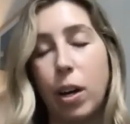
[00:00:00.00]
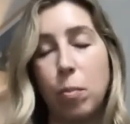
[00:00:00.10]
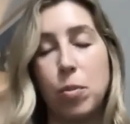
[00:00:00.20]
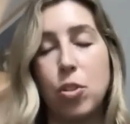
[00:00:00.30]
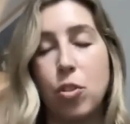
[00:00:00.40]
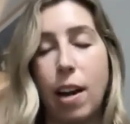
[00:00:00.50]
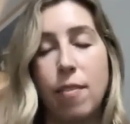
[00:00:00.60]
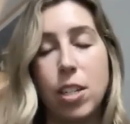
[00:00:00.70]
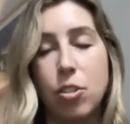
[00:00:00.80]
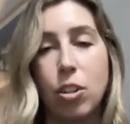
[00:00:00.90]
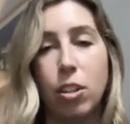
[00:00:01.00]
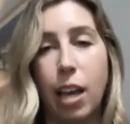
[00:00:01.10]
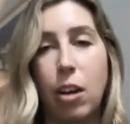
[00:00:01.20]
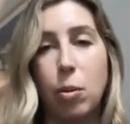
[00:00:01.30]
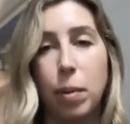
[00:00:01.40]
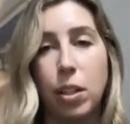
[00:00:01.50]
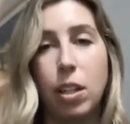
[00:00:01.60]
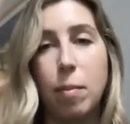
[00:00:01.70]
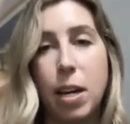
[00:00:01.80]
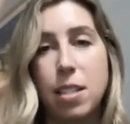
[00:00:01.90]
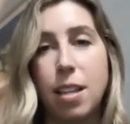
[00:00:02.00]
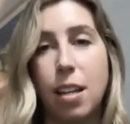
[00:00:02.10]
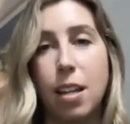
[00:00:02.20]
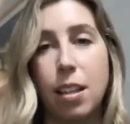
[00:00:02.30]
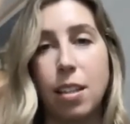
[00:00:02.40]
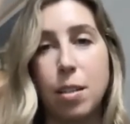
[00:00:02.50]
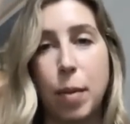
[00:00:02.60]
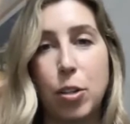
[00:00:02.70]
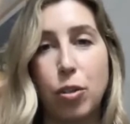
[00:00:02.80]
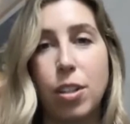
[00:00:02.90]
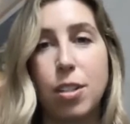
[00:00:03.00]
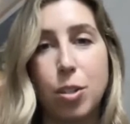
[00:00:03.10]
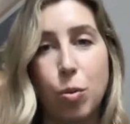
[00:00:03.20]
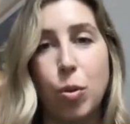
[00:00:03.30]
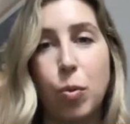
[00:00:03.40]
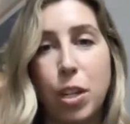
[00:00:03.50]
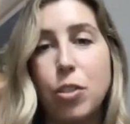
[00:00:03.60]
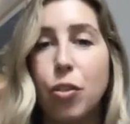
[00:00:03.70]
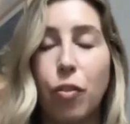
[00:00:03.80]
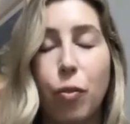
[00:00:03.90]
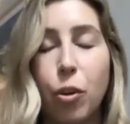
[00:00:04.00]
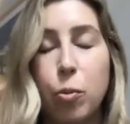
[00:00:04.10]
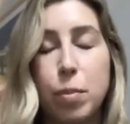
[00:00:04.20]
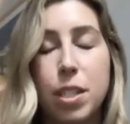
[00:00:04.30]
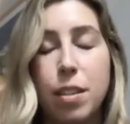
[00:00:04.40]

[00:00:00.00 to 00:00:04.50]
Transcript: helped to drive additional accountability by sending the specialists through each of the rooms.